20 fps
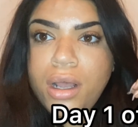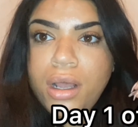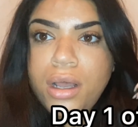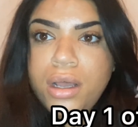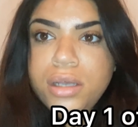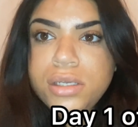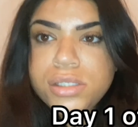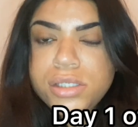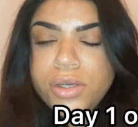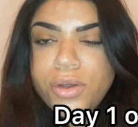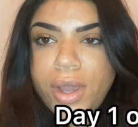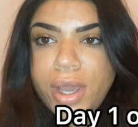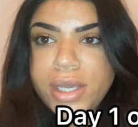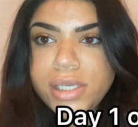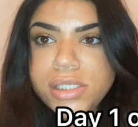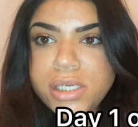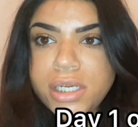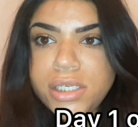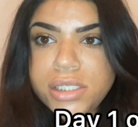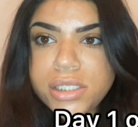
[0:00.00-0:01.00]
So guys,
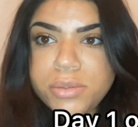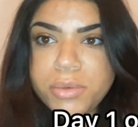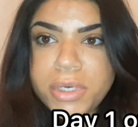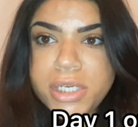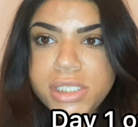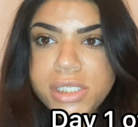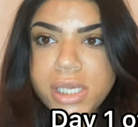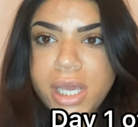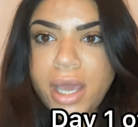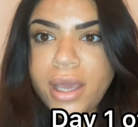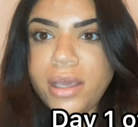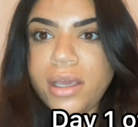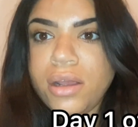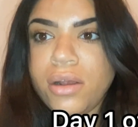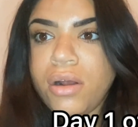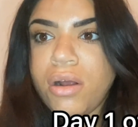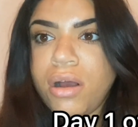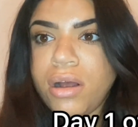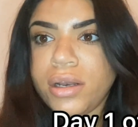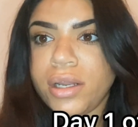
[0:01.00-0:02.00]
I just wanted to get here
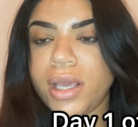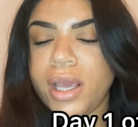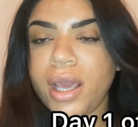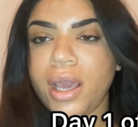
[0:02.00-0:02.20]
on